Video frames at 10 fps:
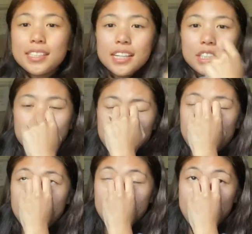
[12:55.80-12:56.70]
is actually from
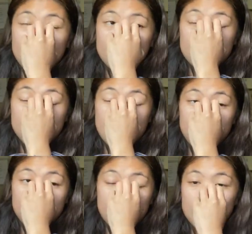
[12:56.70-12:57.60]
my friend.
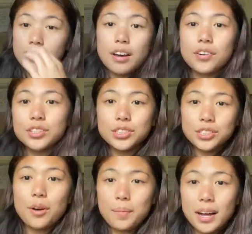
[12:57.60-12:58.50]
I love her
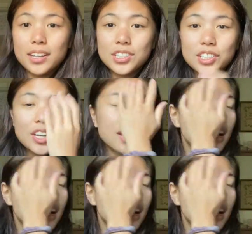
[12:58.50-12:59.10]
so much.